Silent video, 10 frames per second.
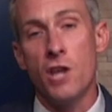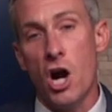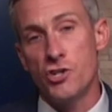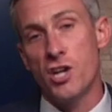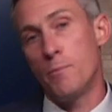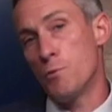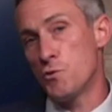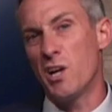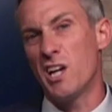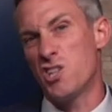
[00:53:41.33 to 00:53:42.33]
the heart
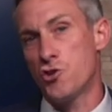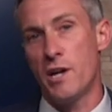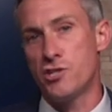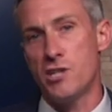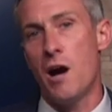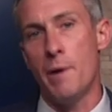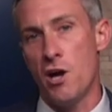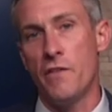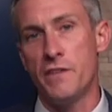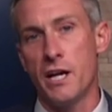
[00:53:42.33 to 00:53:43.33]
chambers will get stretched out
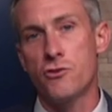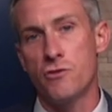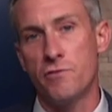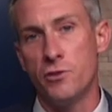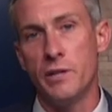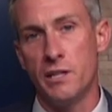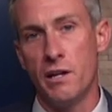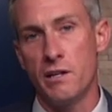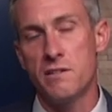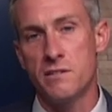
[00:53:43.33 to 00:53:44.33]
by all the extra
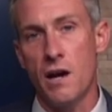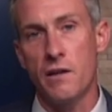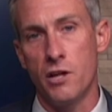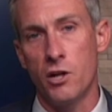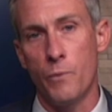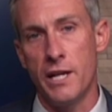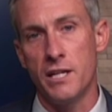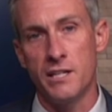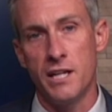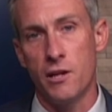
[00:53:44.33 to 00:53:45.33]
fluid getting stuck there
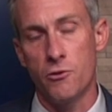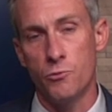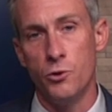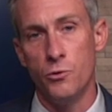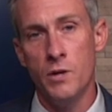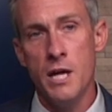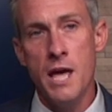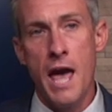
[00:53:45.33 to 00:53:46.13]
waiting to get through.